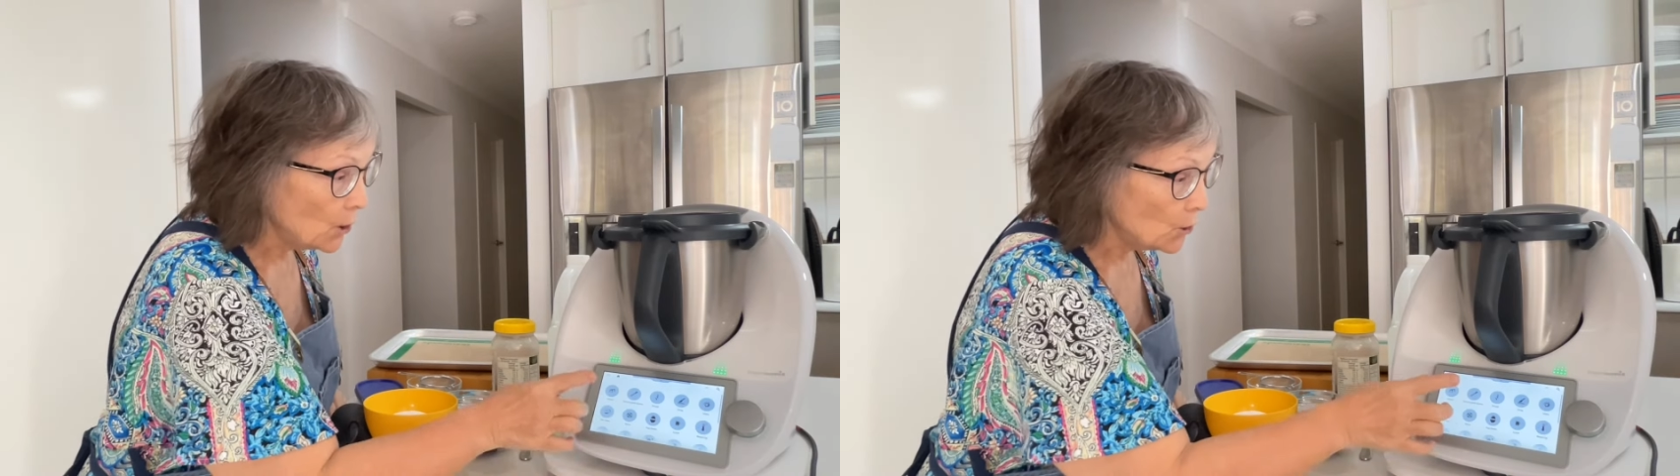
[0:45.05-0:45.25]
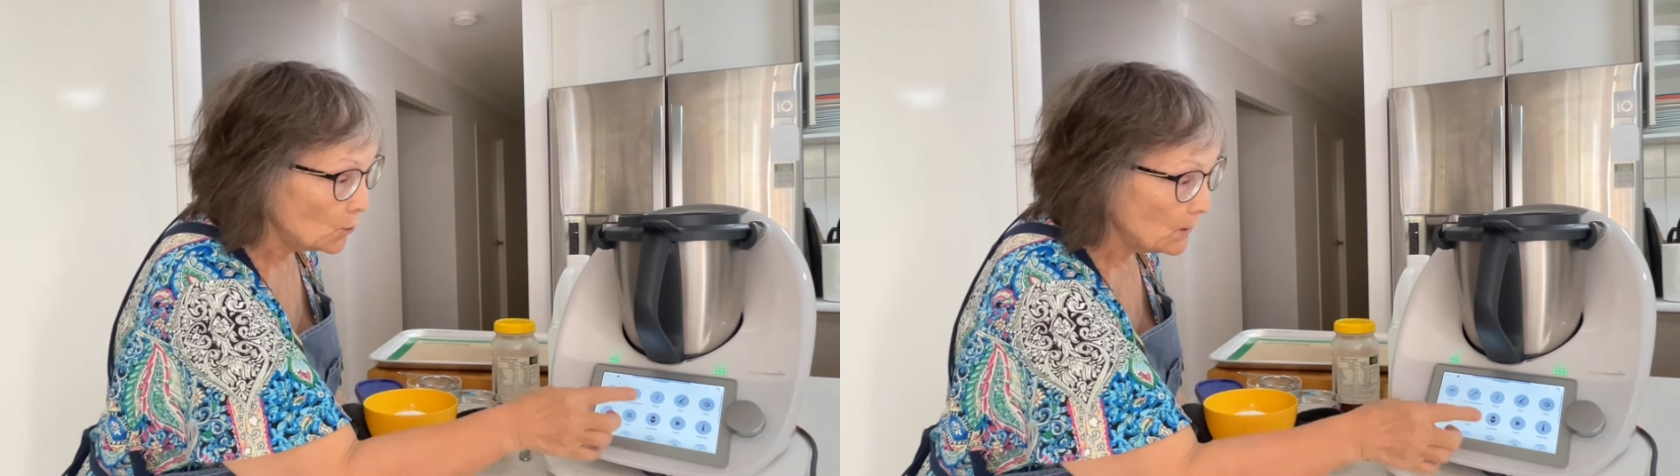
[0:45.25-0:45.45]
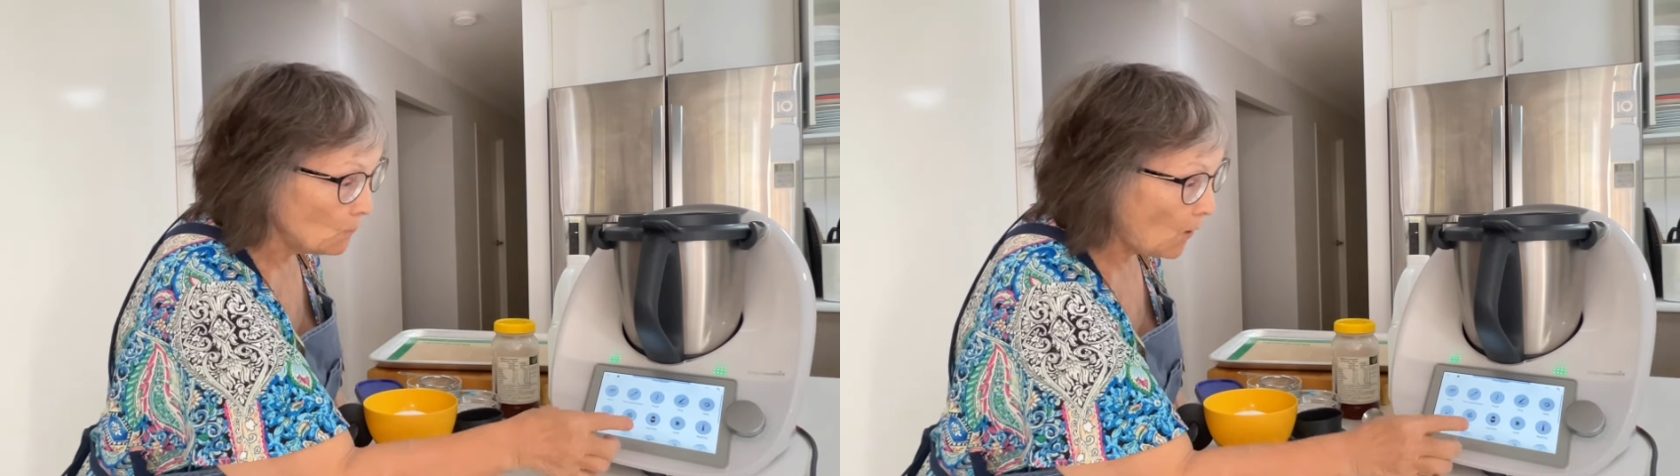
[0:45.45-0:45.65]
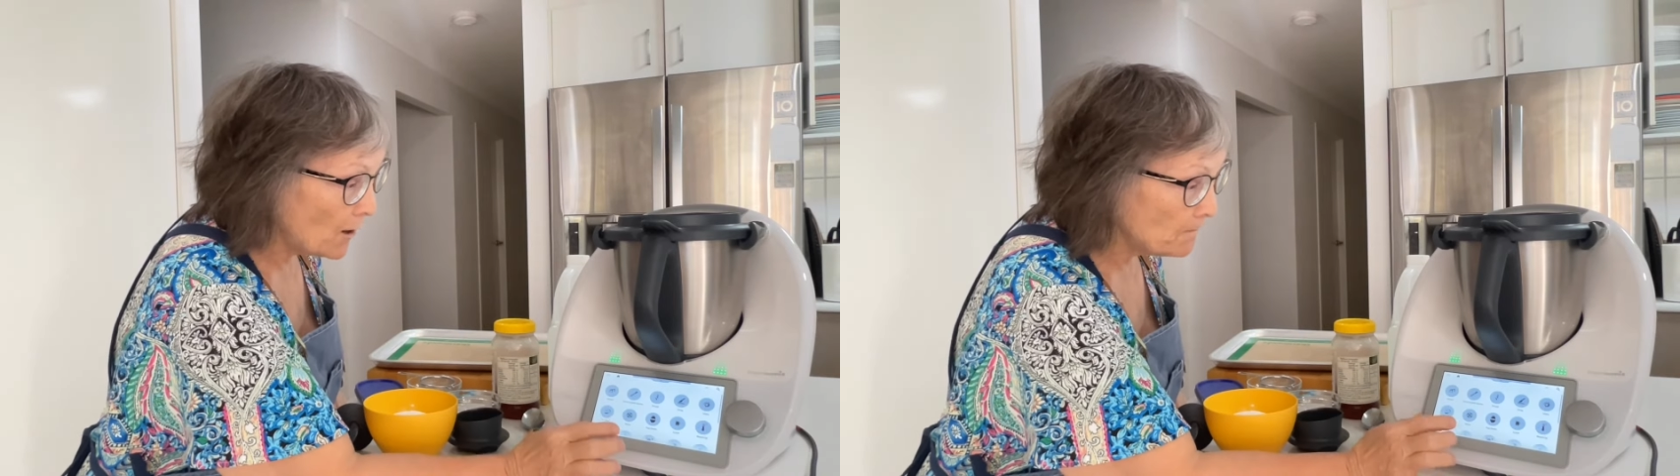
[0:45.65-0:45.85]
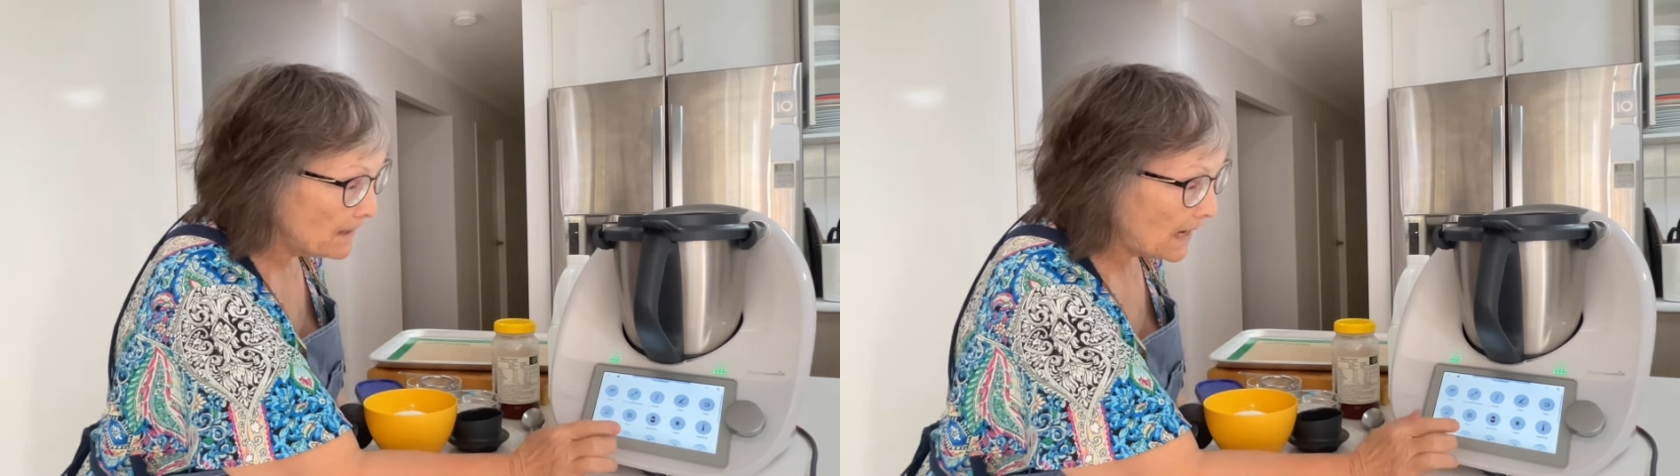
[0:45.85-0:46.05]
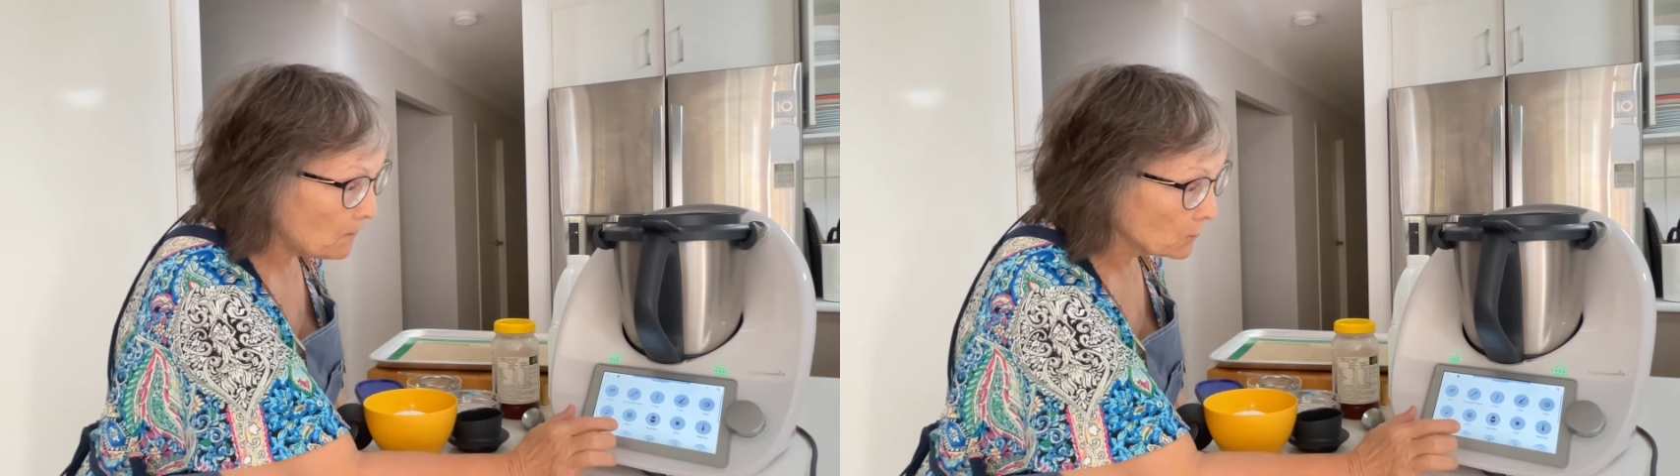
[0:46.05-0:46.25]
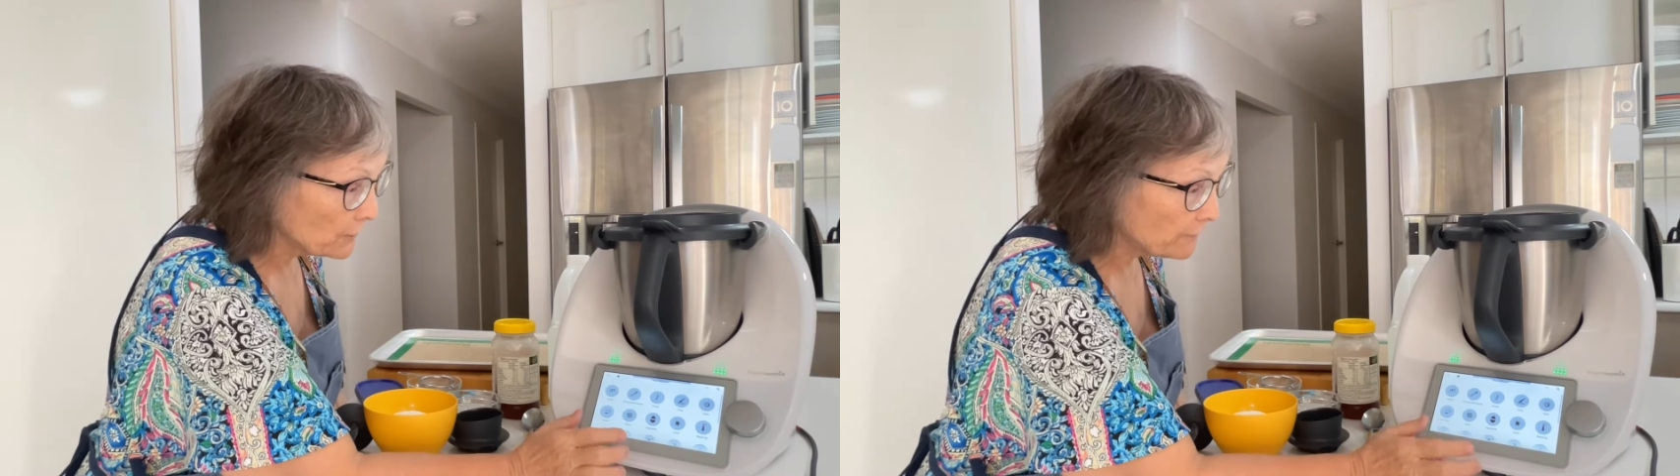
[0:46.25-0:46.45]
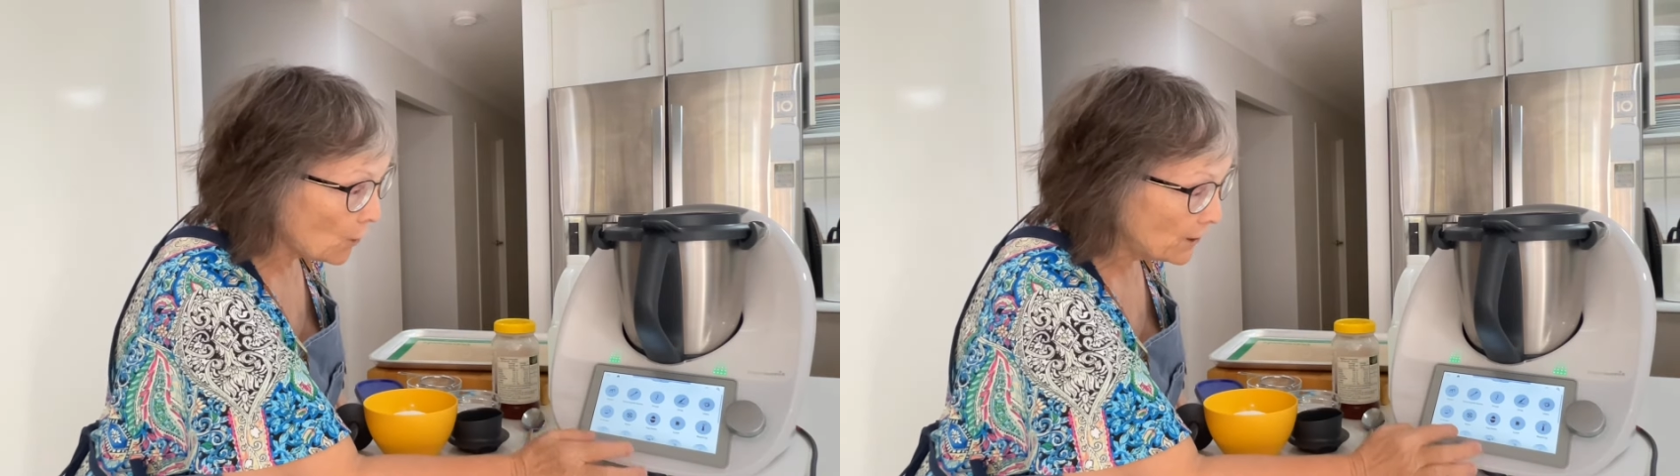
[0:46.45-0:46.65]
you won't be able to
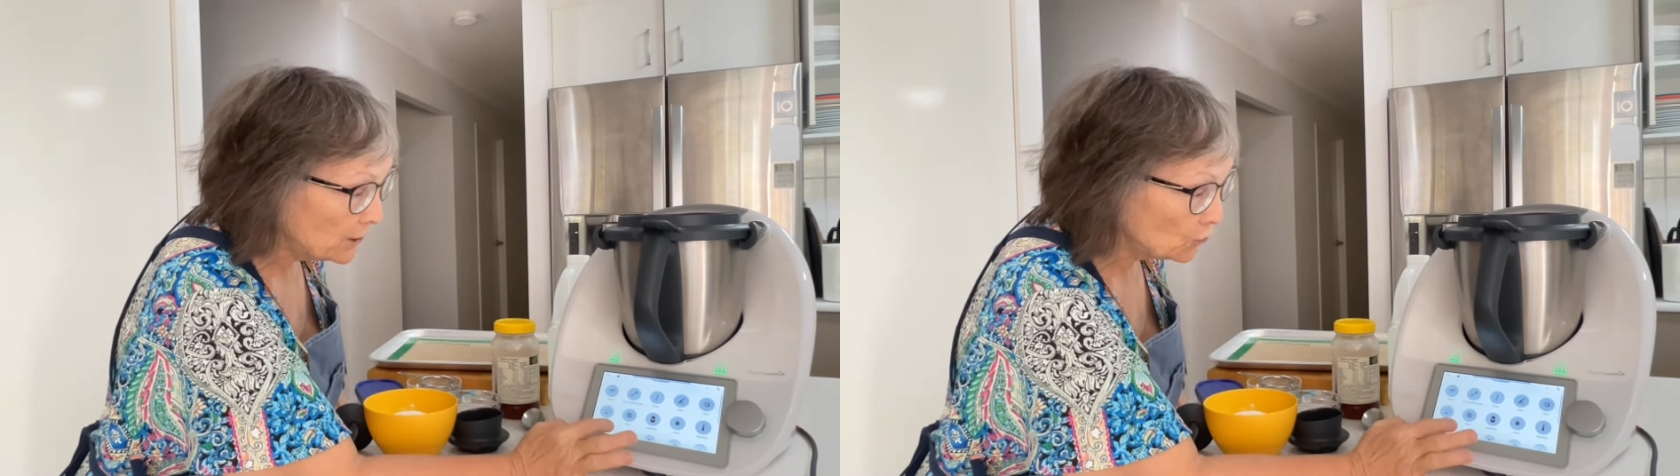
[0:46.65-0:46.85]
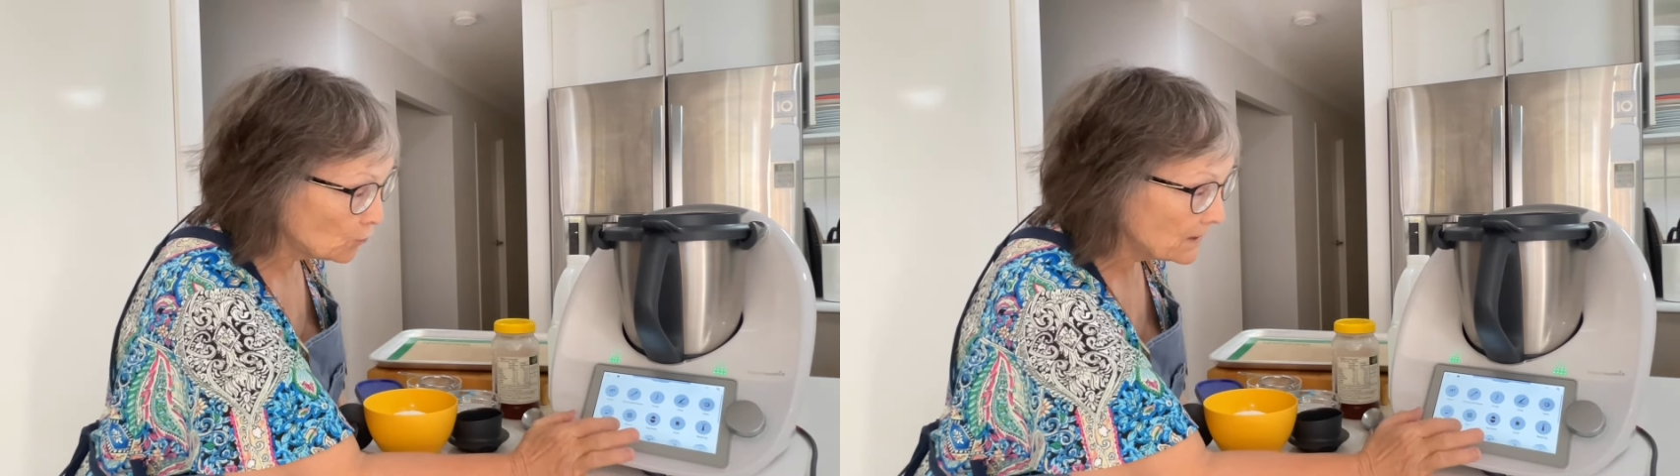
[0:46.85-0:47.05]
find sugar